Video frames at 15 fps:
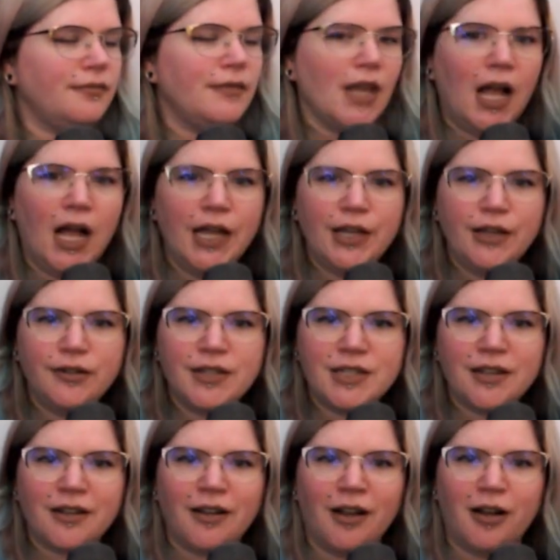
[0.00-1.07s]
I used
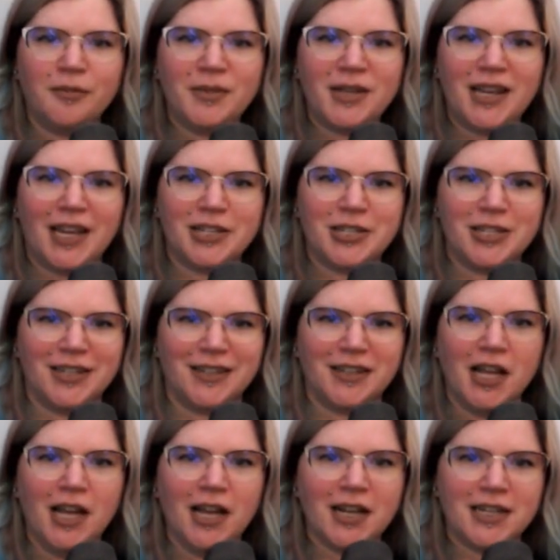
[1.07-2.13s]
a combination
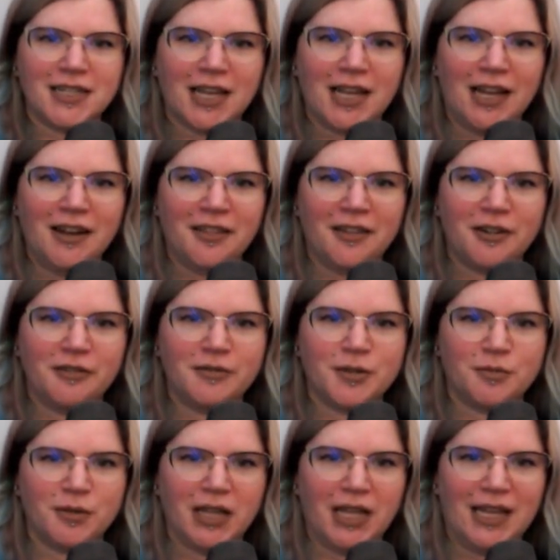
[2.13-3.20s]
because I kind of thought it was
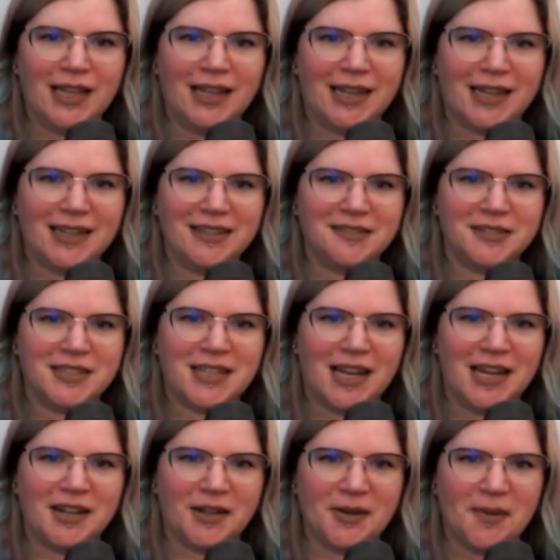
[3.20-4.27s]
really like, it was
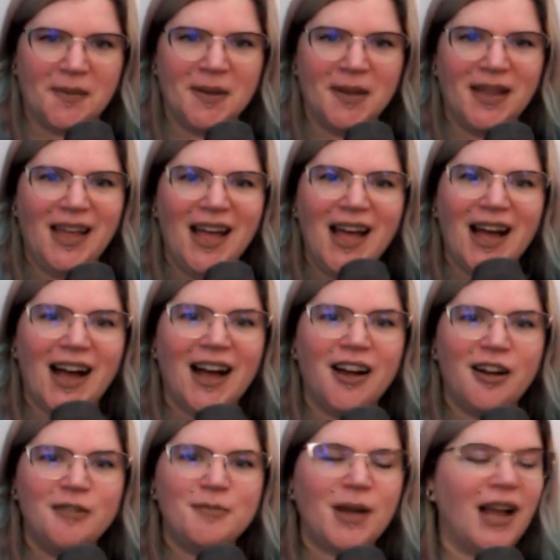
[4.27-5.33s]
kind of cool.
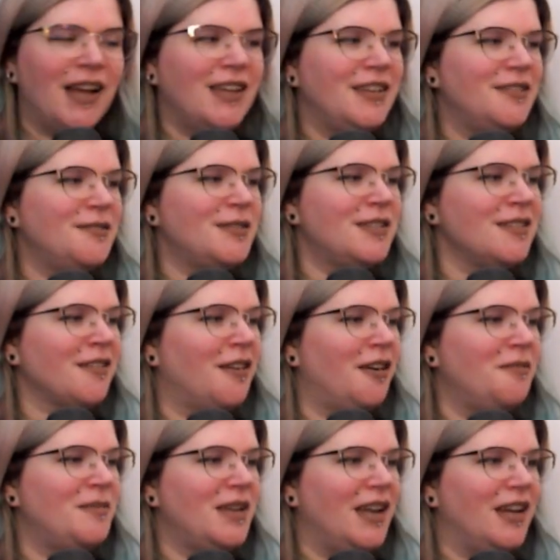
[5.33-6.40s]
I used a
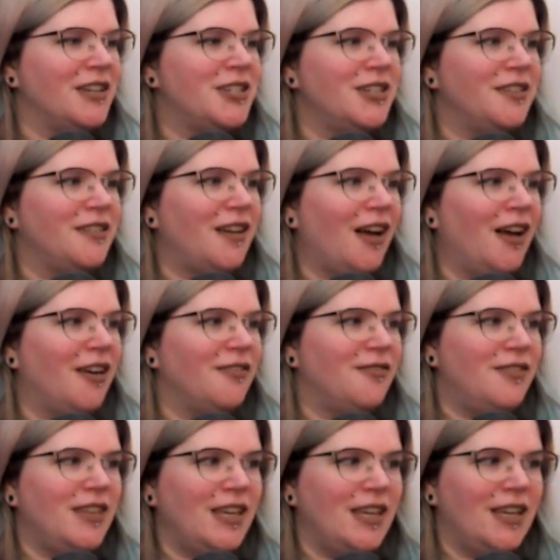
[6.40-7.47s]
combination
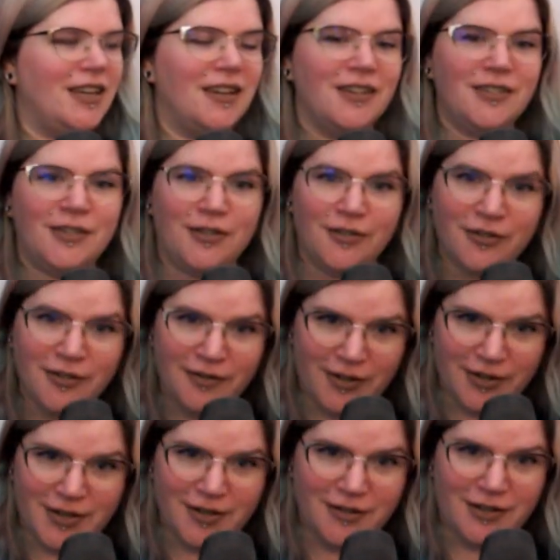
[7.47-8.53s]
of the
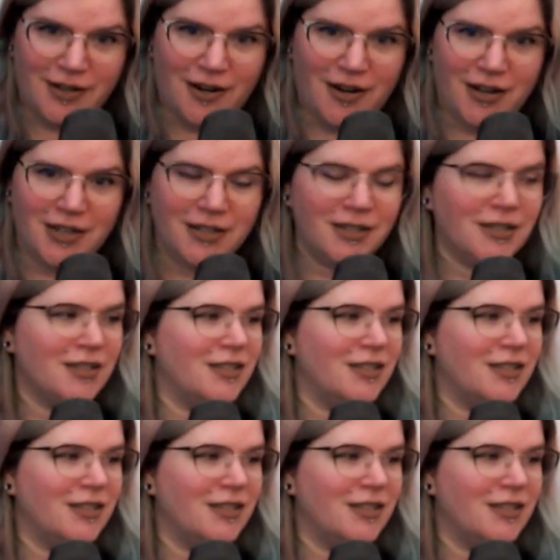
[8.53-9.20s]
universal yarn